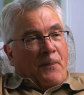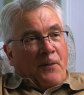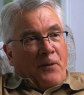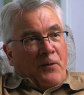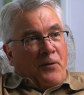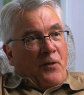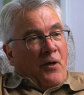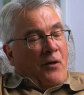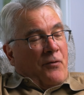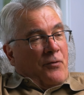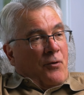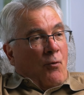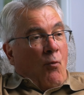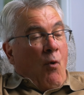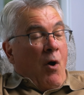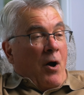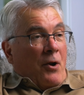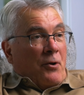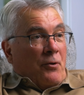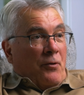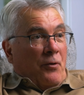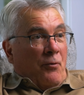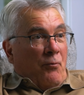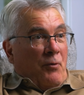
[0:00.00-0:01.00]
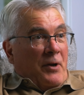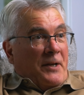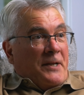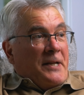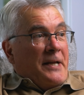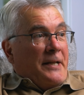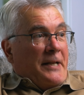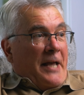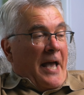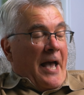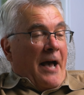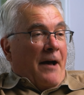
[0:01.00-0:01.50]
the water that we
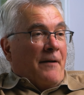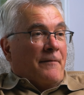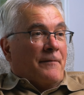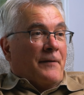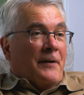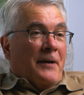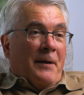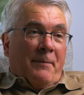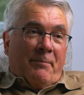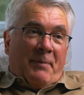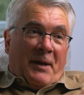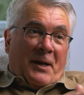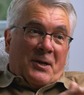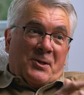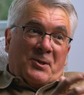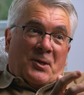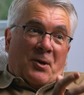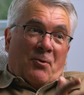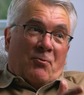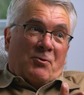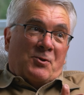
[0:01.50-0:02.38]
did have, because there